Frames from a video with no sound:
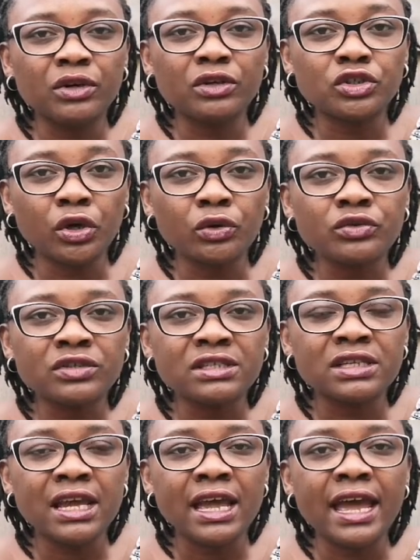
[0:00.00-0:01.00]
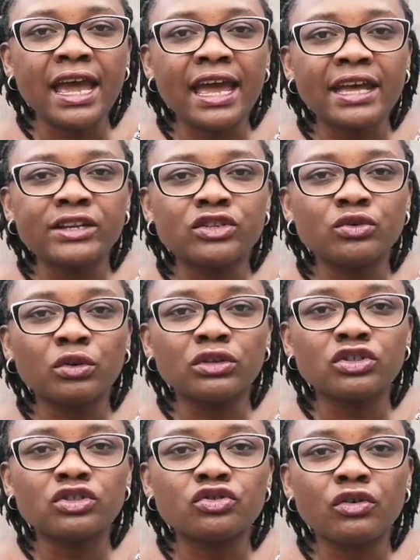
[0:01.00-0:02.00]
dose, and you
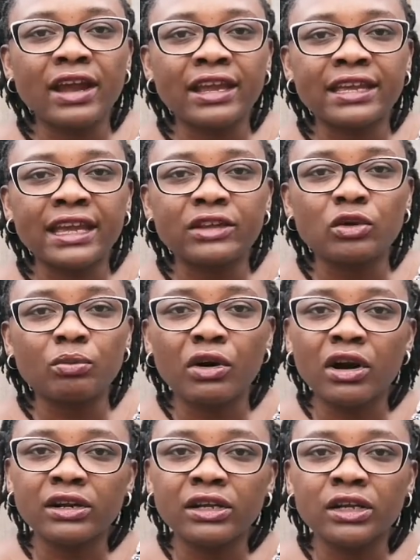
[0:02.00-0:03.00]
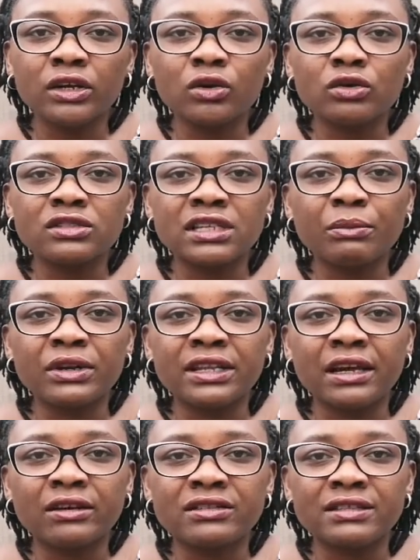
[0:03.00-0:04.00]
want to try and get your partner or
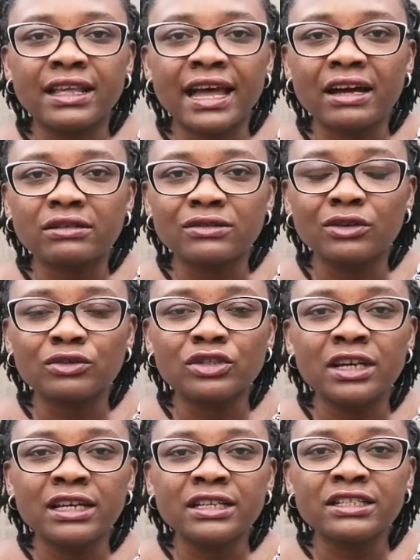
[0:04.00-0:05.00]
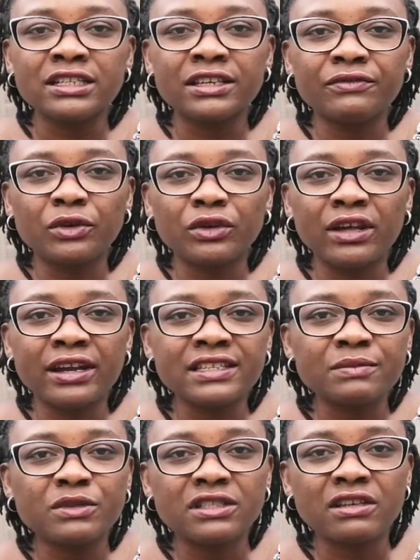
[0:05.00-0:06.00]
somebody else in the household to give you a
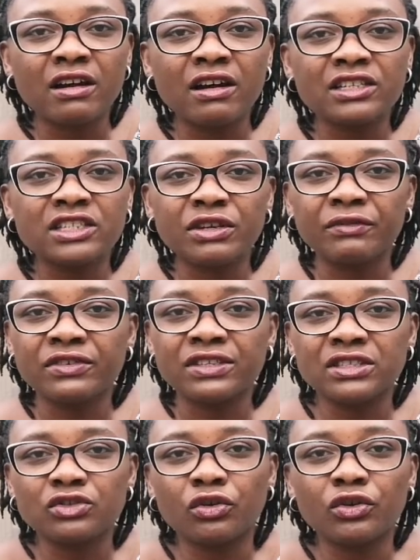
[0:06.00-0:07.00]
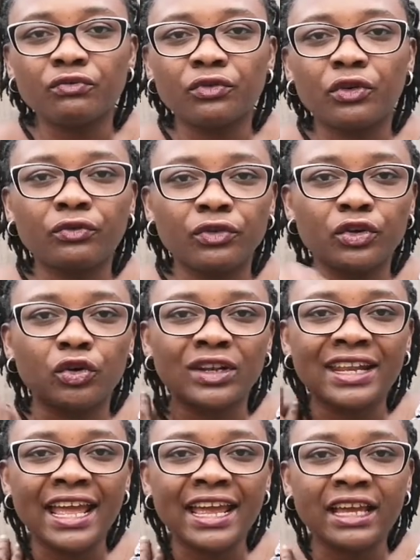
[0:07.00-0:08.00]
nice massage. If it's joint for your
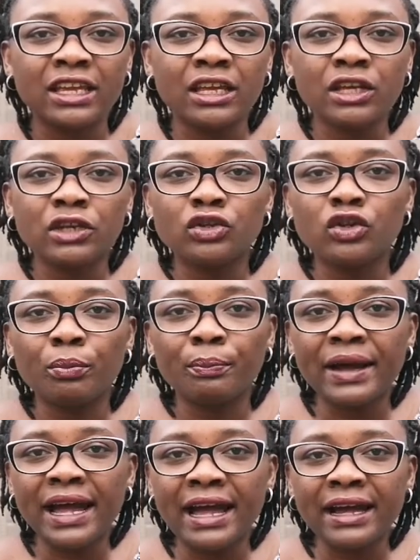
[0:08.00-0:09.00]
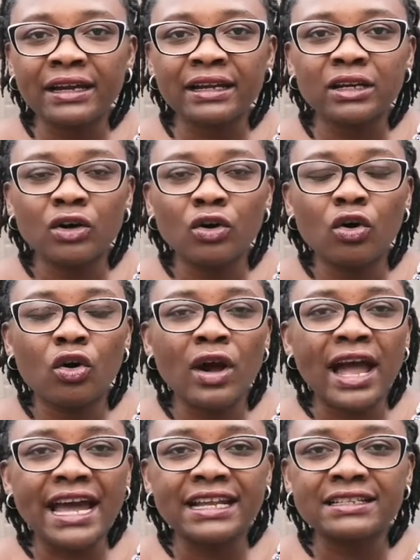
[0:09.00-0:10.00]
neck, your back, or
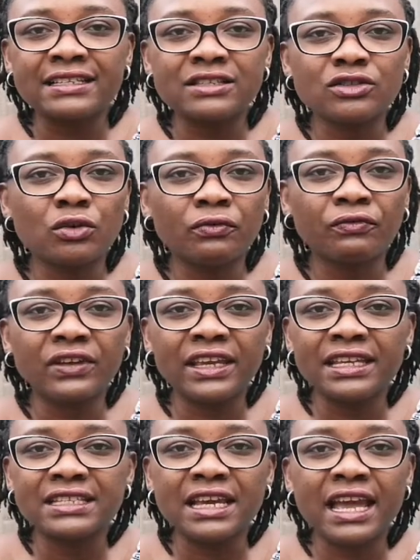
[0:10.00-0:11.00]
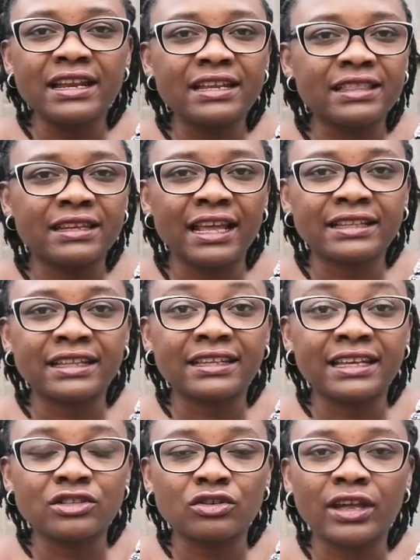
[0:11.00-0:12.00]
hands or feet, anything like that,
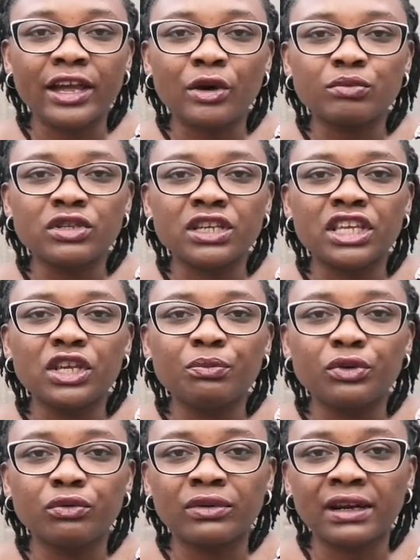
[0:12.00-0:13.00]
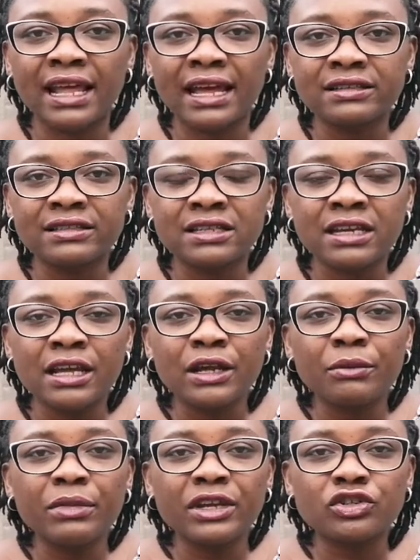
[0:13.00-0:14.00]
that's going to help to keep you relaxed.
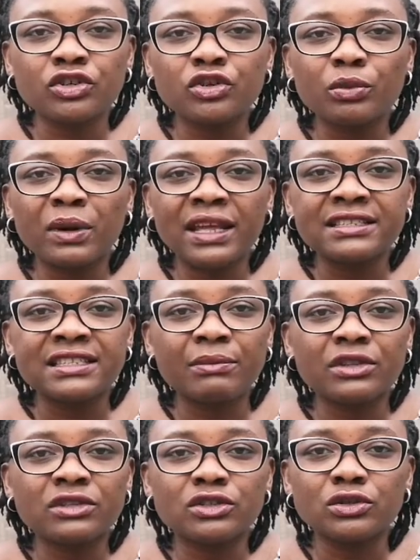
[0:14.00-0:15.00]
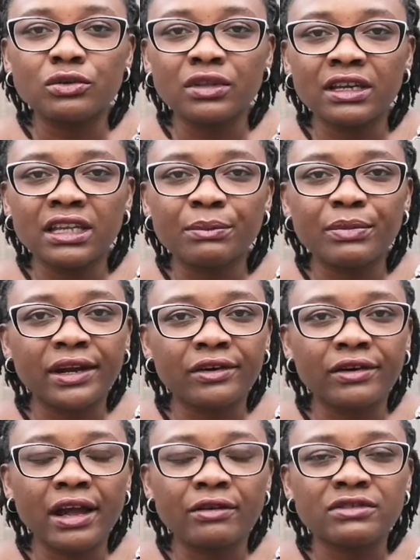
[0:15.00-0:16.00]
Make sure you're playing something soothing in the
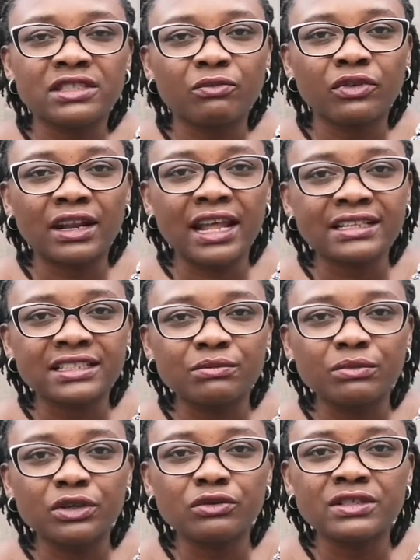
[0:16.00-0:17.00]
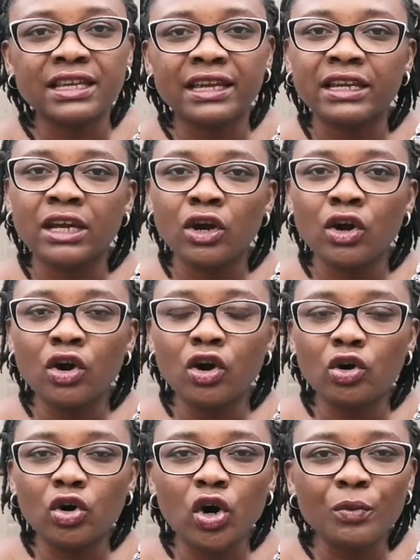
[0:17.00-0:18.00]
background, some relaxing music
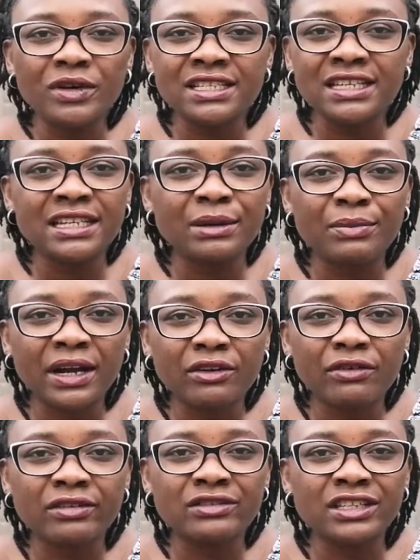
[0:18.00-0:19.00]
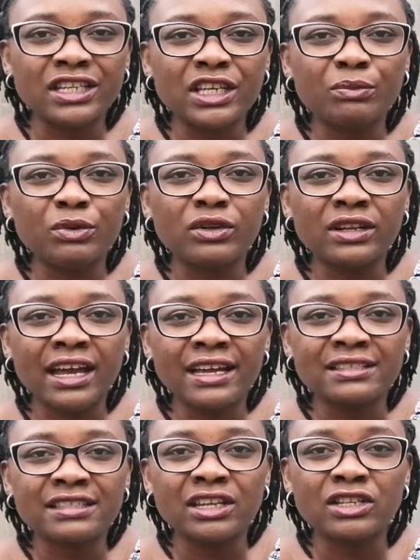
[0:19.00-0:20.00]
or comedy in the background to keep you
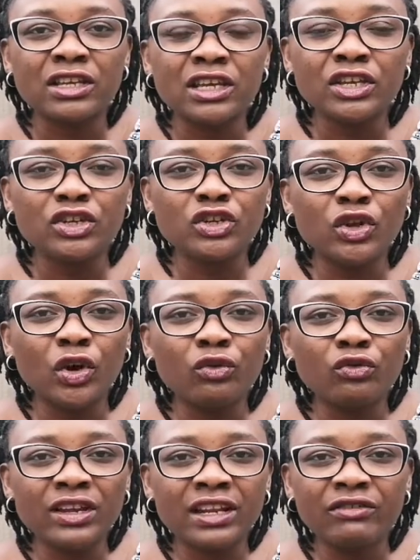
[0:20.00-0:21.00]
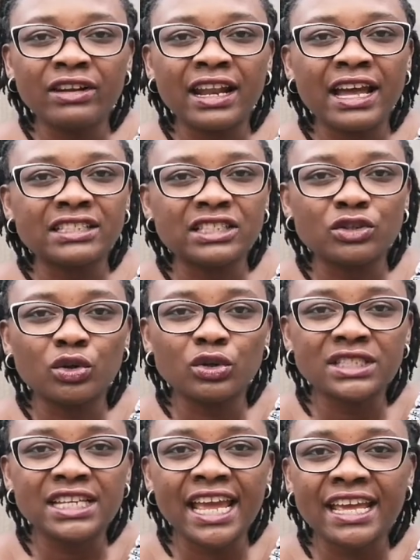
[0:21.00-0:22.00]
nice and really relaxed and
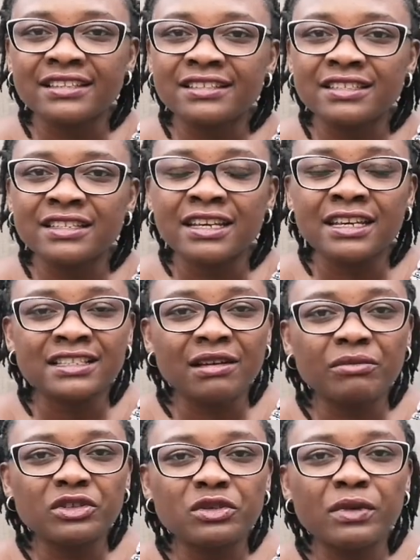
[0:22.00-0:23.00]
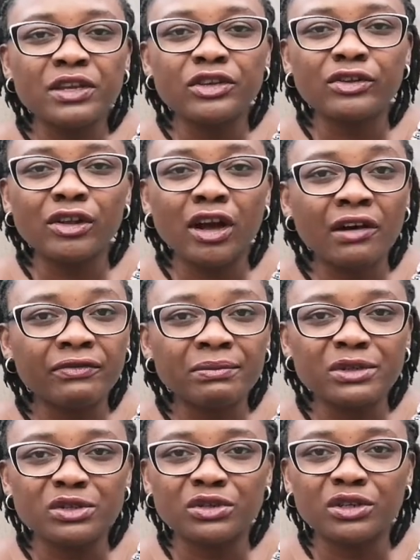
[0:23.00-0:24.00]
not tensed, something to make you laugh in
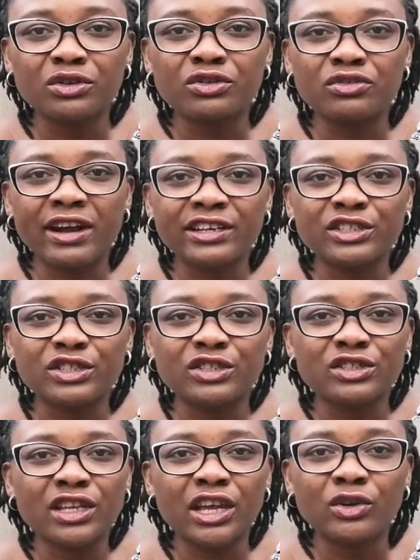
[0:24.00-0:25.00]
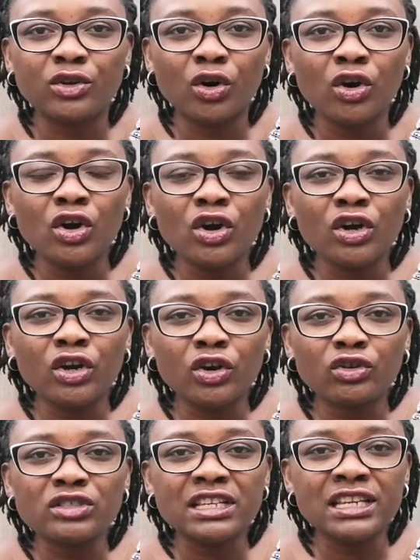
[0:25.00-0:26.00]
between the contractions and not
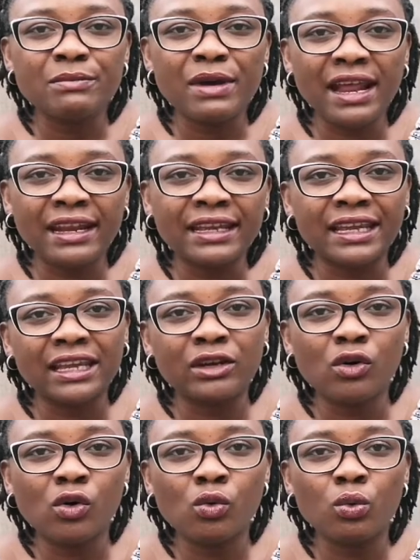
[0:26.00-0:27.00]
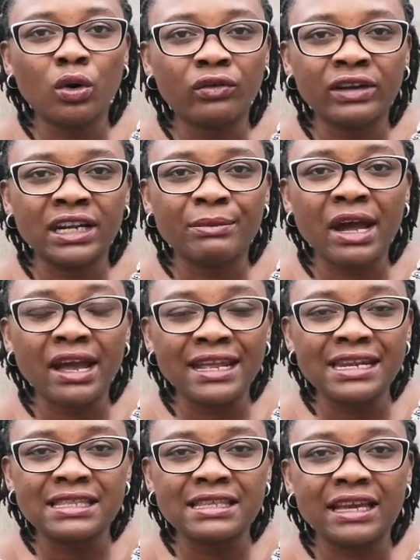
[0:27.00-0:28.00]
constantly panicking or worrying about
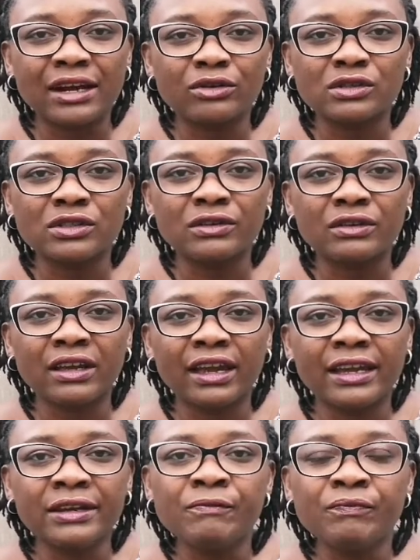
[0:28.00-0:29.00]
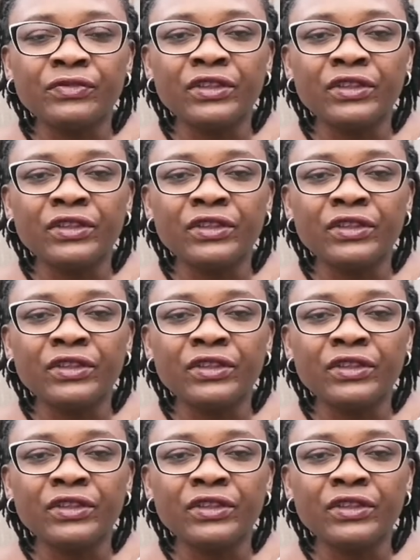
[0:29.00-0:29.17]
anything else. Okay,